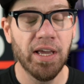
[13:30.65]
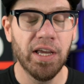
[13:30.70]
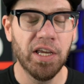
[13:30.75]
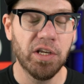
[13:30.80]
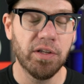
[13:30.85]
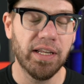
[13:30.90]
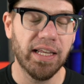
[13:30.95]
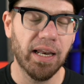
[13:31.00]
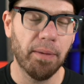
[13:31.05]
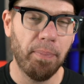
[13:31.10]

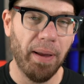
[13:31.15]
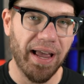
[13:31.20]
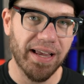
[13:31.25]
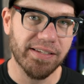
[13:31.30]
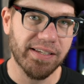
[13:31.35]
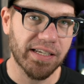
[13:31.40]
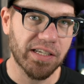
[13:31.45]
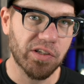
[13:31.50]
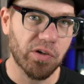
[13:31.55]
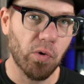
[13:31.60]
You need a
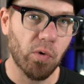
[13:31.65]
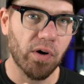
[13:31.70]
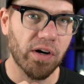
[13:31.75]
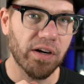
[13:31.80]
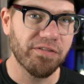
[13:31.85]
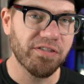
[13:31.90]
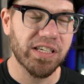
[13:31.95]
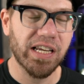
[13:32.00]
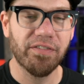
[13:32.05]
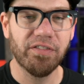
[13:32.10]
passing score
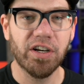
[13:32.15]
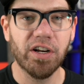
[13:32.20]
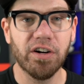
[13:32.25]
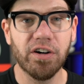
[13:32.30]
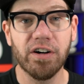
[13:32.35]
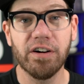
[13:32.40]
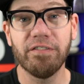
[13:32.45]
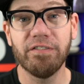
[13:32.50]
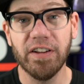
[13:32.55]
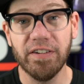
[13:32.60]
of
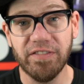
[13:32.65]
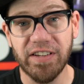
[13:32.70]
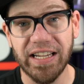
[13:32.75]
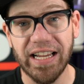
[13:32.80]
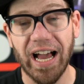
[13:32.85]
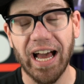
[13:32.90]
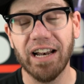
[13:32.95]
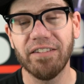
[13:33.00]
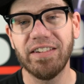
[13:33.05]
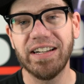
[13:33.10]
750
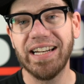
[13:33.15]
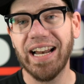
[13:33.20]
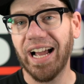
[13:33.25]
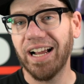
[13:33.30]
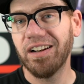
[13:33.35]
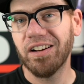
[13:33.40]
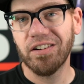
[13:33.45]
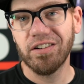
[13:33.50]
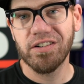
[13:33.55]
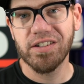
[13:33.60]
out of a
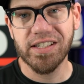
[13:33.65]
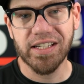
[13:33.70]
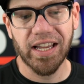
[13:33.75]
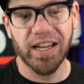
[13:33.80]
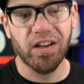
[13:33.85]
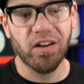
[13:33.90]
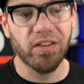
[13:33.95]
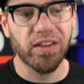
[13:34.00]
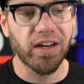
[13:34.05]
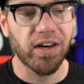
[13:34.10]
900
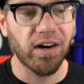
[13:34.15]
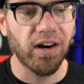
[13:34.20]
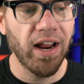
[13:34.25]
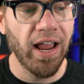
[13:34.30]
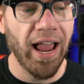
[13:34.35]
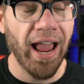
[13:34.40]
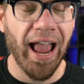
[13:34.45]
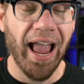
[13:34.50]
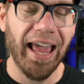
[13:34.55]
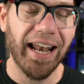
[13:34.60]
scale there,
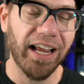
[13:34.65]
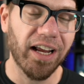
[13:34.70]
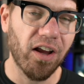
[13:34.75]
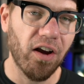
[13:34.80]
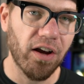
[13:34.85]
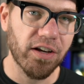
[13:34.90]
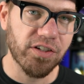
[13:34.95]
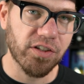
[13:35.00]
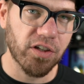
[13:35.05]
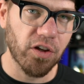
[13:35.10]
and it
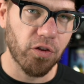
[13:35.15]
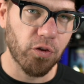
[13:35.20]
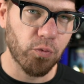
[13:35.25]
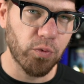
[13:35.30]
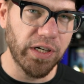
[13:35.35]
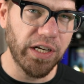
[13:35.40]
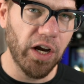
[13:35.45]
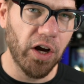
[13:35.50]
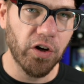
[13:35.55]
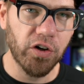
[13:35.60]
costs
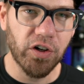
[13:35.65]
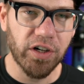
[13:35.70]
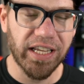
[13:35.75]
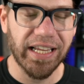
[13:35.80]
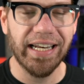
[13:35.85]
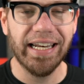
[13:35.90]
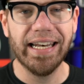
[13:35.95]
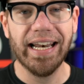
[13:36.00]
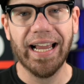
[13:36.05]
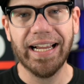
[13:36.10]

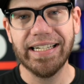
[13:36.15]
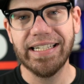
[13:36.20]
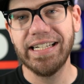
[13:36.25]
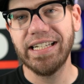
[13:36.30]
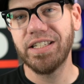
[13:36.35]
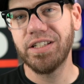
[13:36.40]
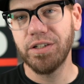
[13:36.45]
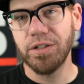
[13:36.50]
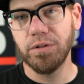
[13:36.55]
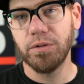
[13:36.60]

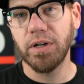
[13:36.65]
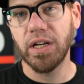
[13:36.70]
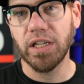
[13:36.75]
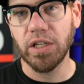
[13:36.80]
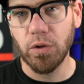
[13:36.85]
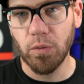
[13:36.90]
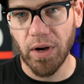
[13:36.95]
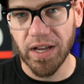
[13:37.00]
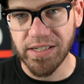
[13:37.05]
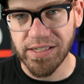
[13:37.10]
392
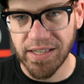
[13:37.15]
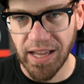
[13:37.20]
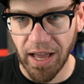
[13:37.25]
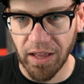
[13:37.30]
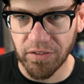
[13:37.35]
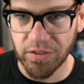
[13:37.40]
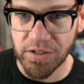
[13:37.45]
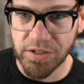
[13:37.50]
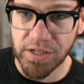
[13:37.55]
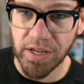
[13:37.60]
US
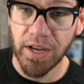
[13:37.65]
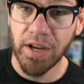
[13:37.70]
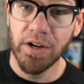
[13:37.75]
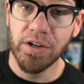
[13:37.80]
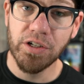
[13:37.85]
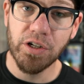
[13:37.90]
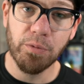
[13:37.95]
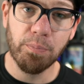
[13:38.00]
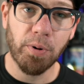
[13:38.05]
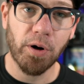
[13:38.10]
dollars
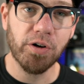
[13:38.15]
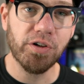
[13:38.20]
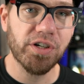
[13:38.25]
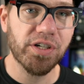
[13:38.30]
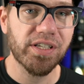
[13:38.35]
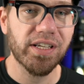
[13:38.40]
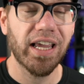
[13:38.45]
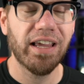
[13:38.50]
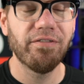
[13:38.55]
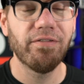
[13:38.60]
to
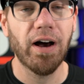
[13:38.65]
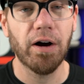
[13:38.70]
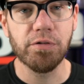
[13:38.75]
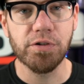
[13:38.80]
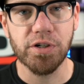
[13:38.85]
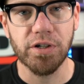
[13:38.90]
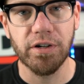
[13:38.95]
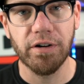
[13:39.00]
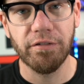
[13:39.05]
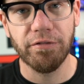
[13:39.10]
purchase a
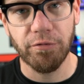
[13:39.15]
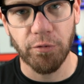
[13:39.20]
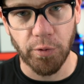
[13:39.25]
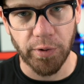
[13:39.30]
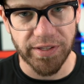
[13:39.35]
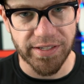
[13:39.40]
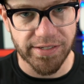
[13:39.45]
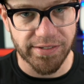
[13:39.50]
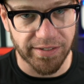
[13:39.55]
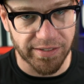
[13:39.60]
voucher for
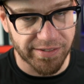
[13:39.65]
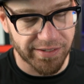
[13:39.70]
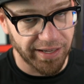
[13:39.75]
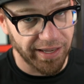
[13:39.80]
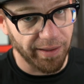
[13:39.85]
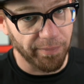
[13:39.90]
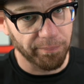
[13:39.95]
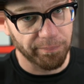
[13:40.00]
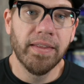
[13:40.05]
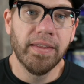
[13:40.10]
this
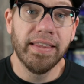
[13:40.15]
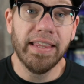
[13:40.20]
exam.